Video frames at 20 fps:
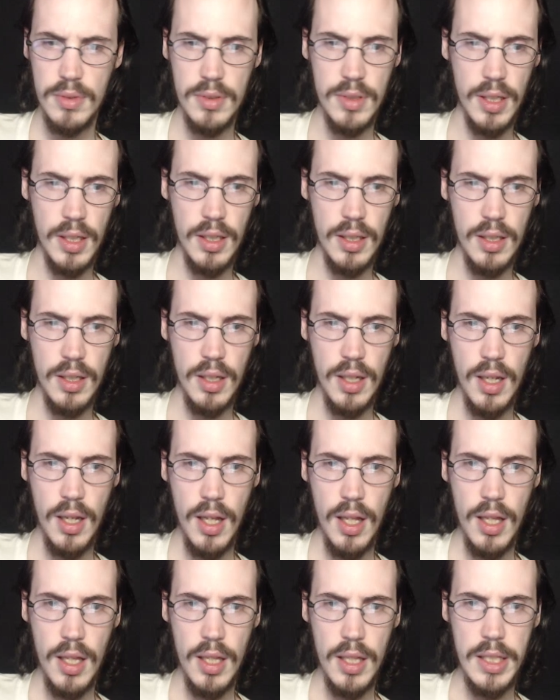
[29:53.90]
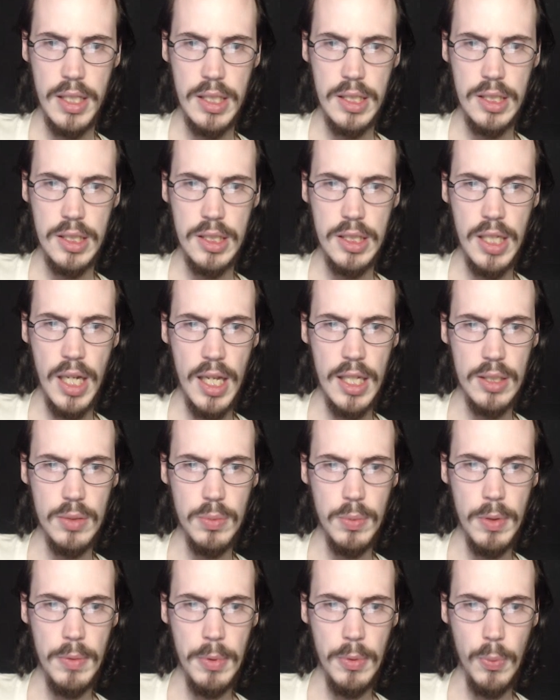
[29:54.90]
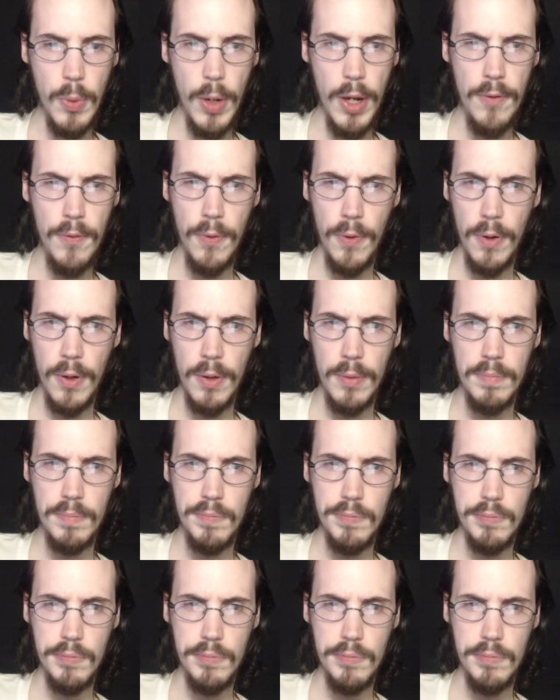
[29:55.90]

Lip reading: Like, this is a chance we've been waiting for.